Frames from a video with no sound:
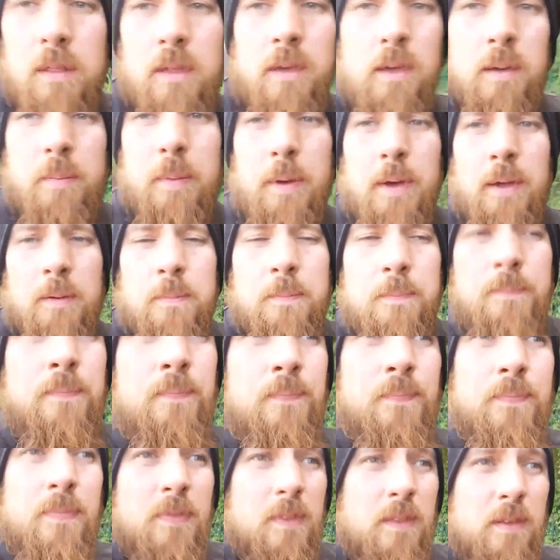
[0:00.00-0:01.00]
I'll think about it.
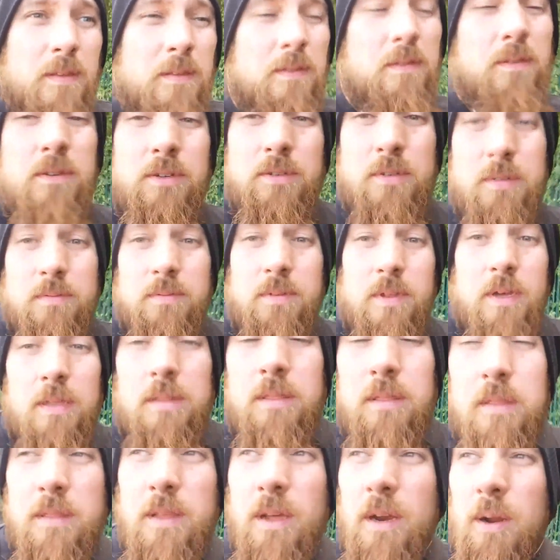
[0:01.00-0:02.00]
Just,
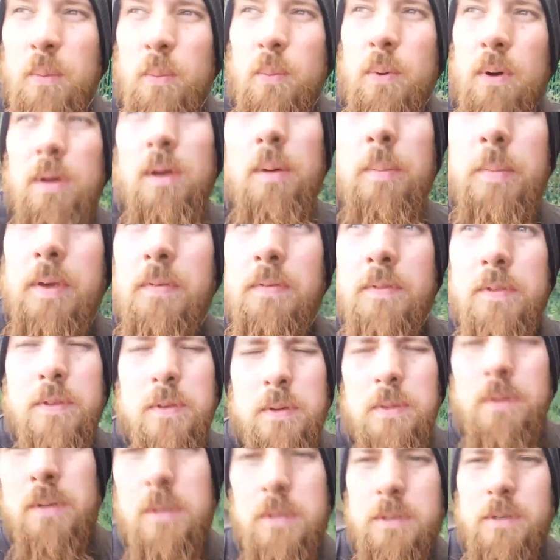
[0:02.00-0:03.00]
I don't know why I'm even
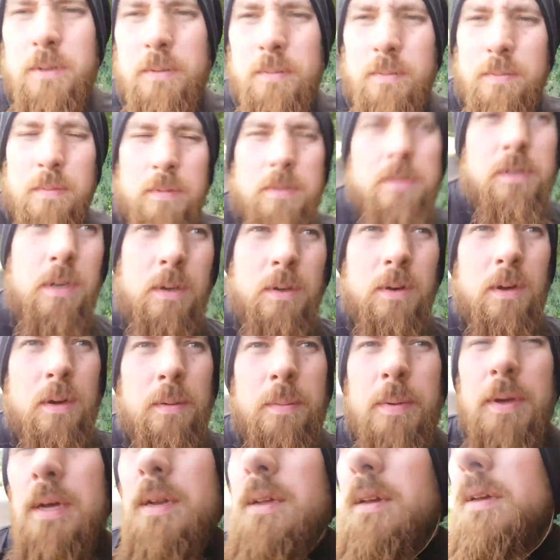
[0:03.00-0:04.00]
talking to, to you a
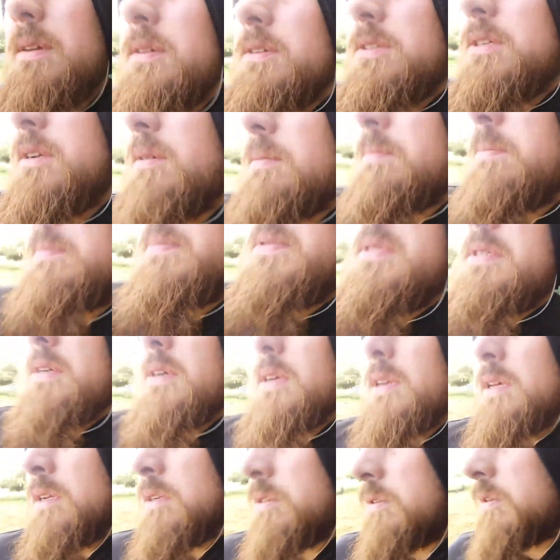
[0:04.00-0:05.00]
lot about it because you're not
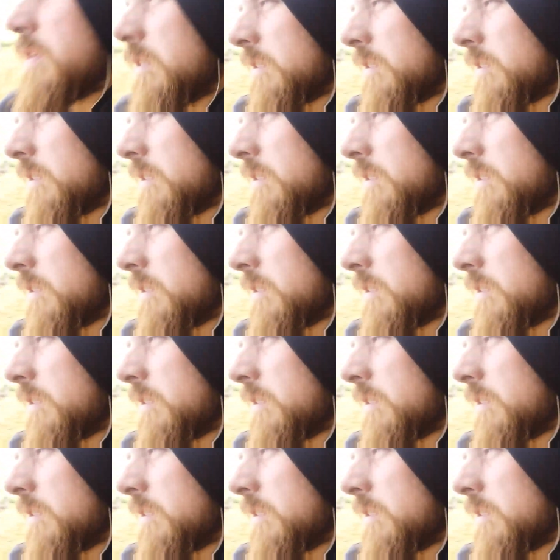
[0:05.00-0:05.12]
particularly